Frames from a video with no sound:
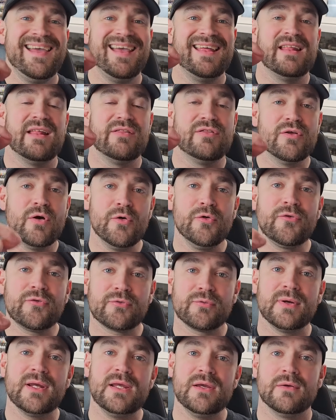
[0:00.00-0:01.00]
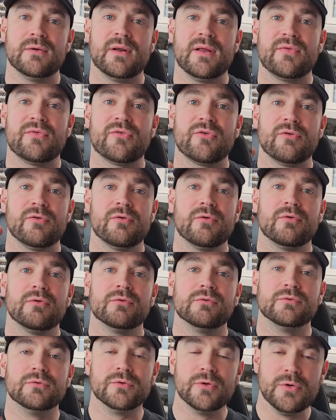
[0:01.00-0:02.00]
and then those 3 units
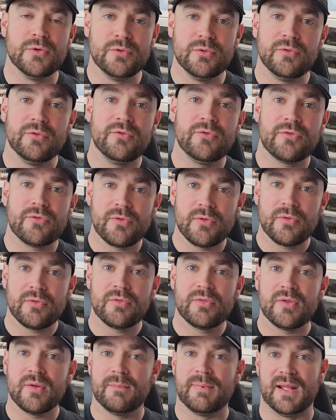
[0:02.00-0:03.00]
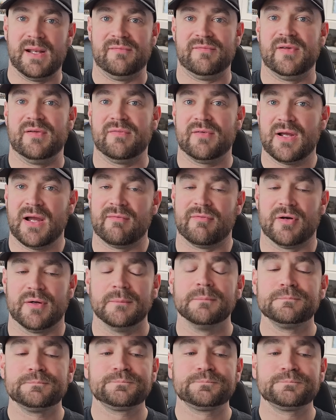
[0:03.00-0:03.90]
lose the benefit of cover.